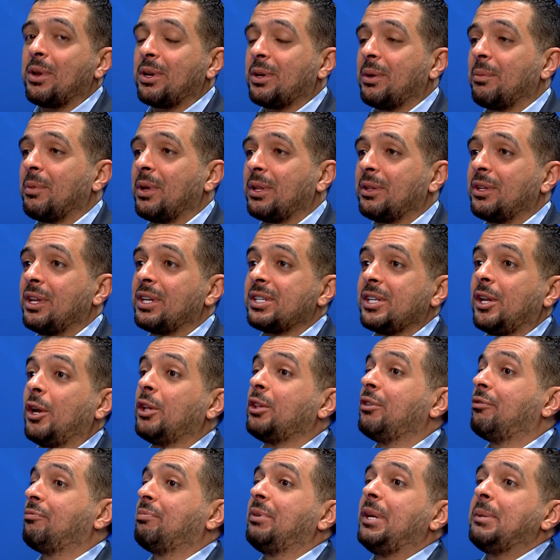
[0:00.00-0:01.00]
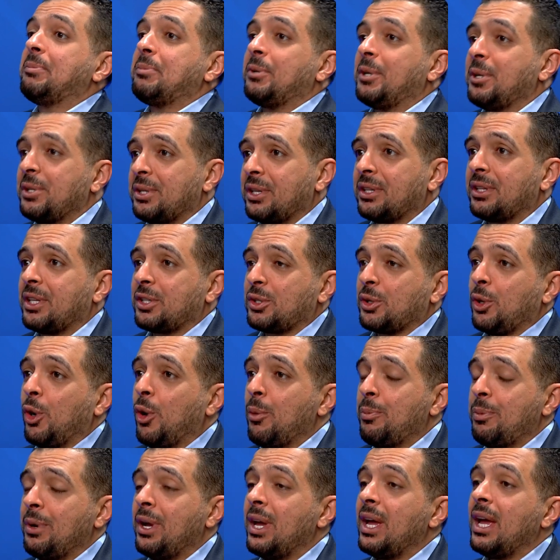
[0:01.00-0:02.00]
when there's a lot of people using the
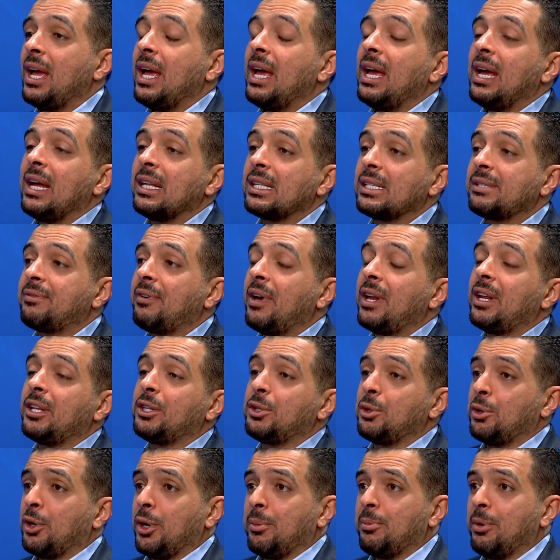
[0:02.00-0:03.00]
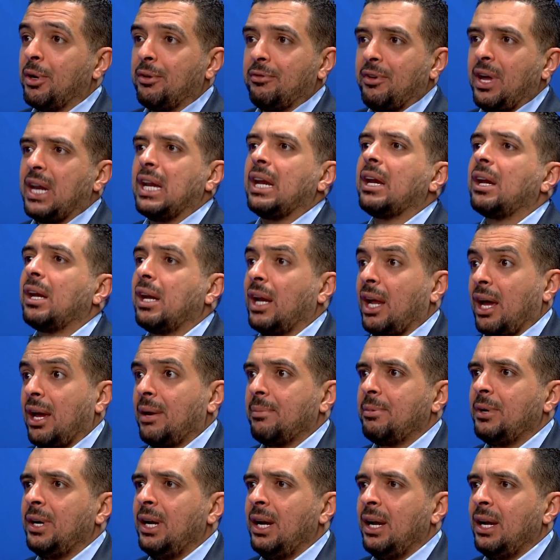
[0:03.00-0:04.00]
scope. It's very durable, very
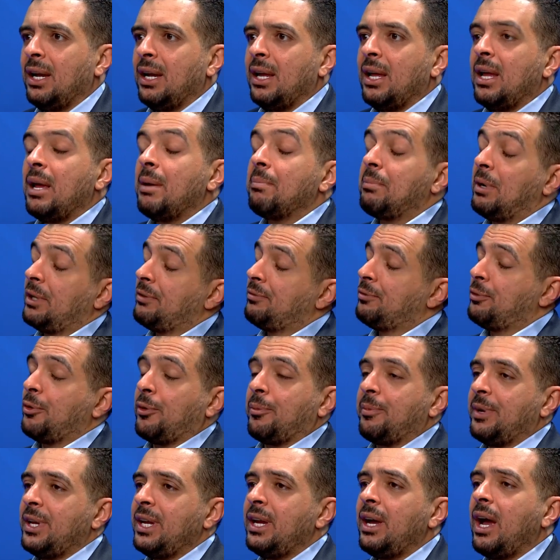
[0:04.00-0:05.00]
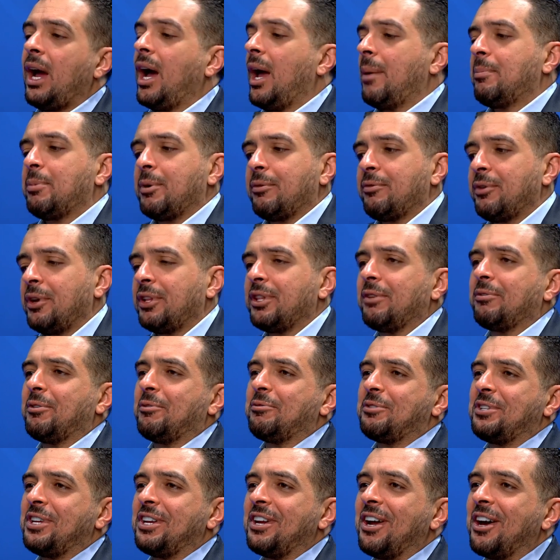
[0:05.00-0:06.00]
reliable. But for me, I prefer the
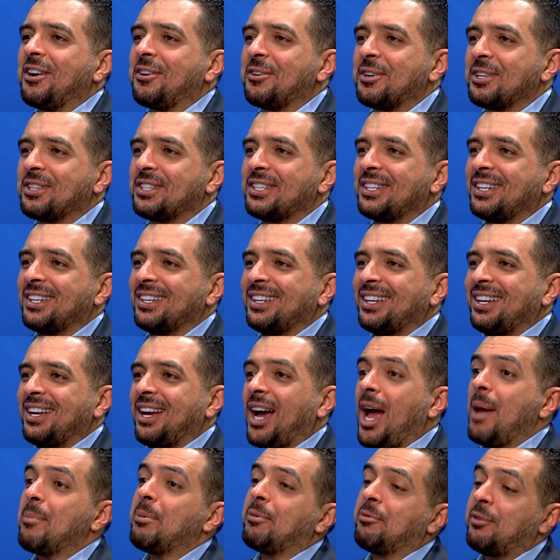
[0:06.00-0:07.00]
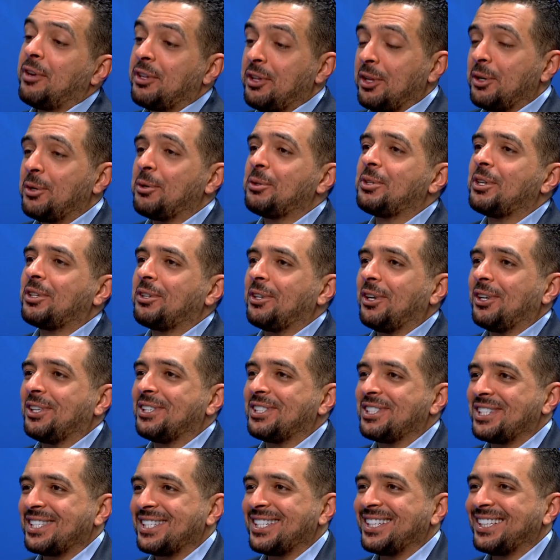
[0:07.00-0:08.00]
1500. I prefer the new
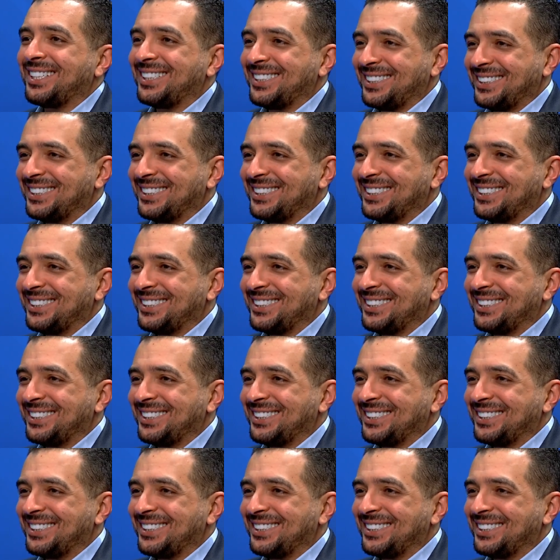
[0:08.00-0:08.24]
technologies.